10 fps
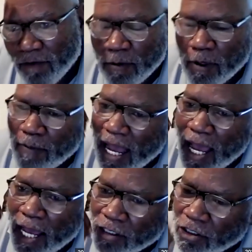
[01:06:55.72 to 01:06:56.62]
and from the
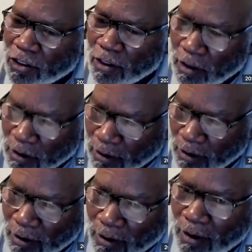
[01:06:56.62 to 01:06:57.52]
mind to the
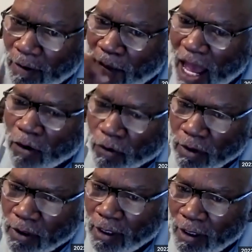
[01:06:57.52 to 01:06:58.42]
mouth
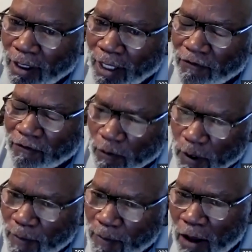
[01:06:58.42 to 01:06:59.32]
and
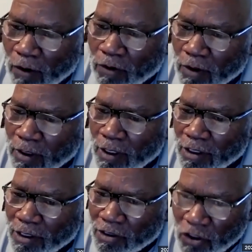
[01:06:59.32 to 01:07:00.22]
from the mouth
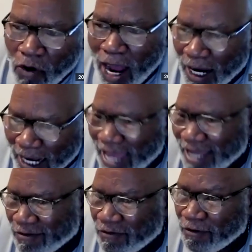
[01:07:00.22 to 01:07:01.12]
to our
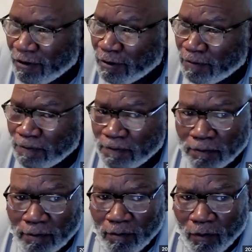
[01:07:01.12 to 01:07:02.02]
life.
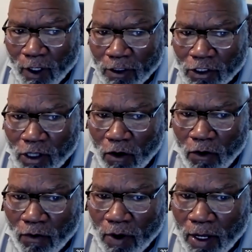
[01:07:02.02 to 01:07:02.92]

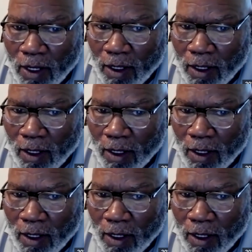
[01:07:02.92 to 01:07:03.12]
So